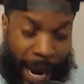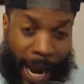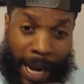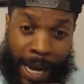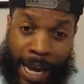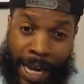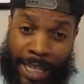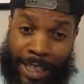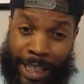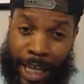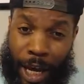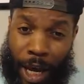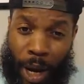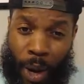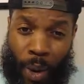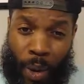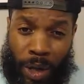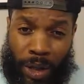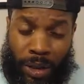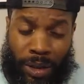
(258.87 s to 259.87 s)
Gus
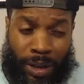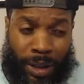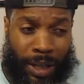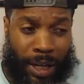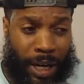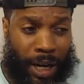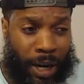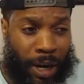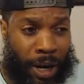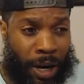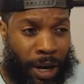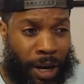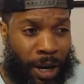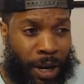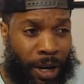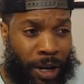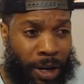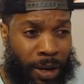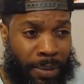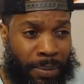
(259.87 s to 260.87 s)
Edwards,
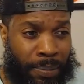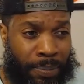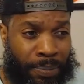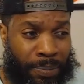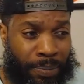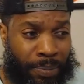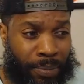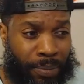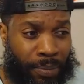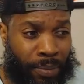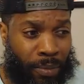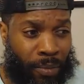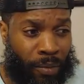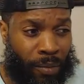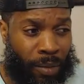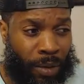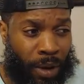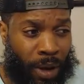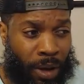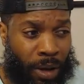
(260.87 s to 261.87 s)
I
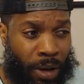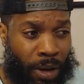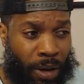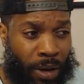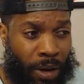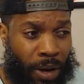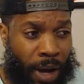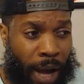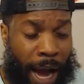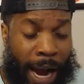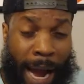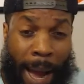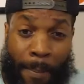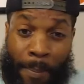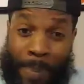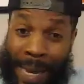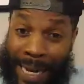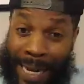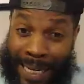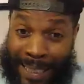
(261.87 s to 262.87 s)
got
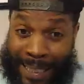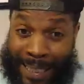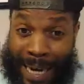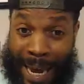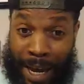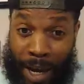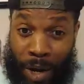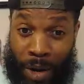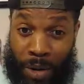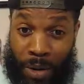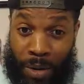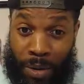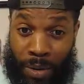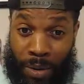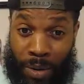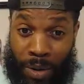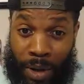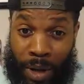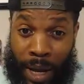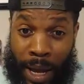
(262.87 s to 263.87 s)
Benny Snell.
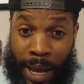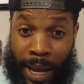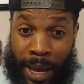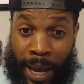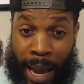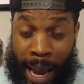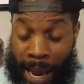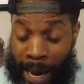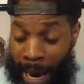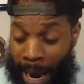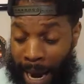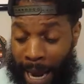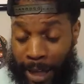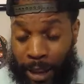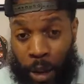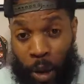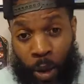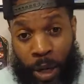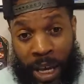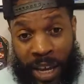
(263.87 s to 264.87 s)
And I got
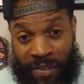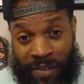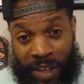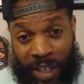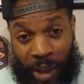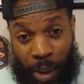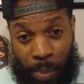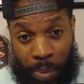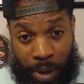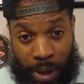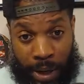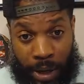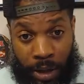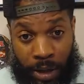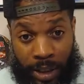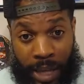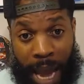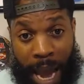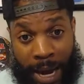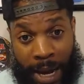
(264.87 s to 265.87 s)
two defensive players,
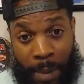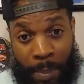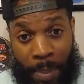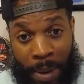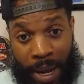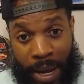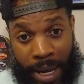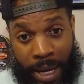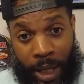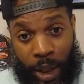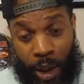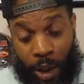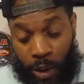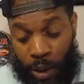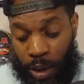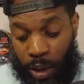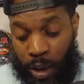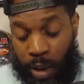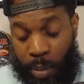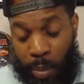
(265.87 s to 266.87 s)
IDPs,
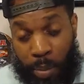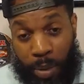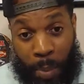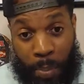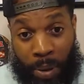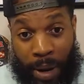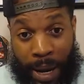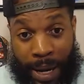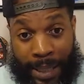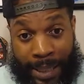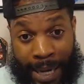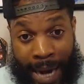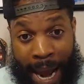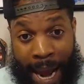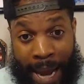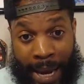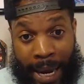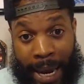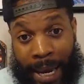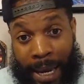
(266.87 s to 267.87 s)
to play
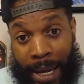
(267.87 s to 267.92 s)
tonight.